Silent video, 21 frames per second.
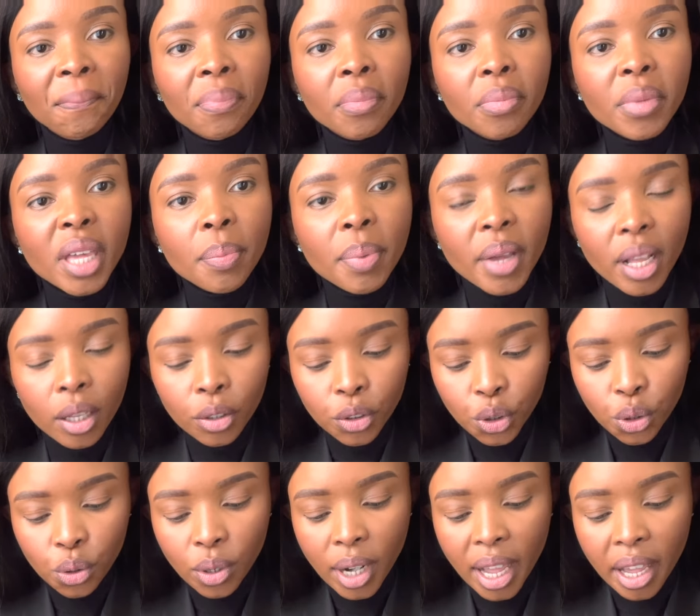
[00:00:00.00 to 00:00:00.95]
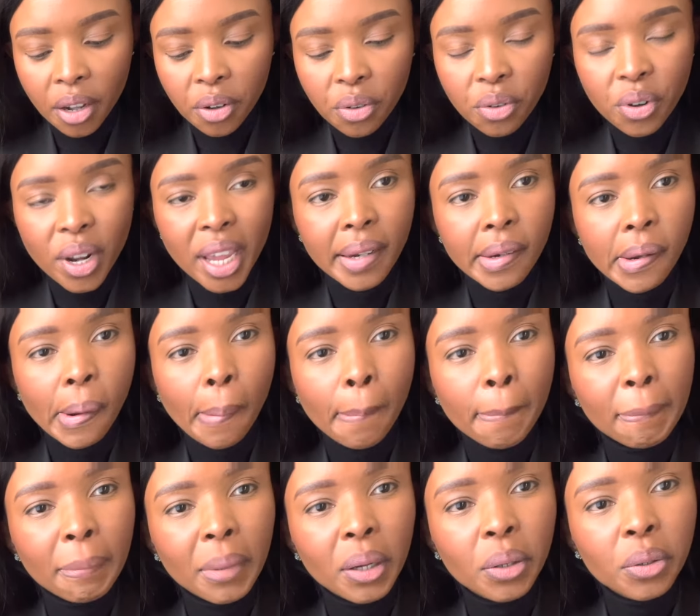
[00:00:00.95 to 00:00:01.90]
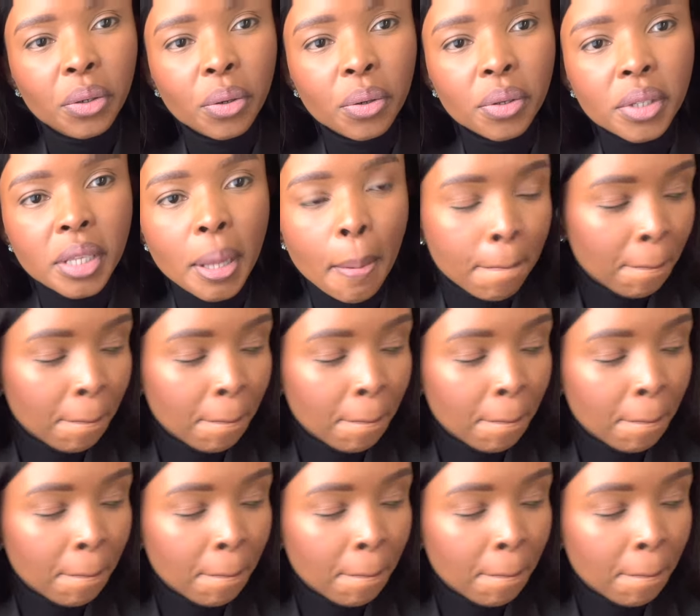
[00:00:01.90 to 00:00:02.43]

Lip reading: Maybe I'll do like a red. Who knows?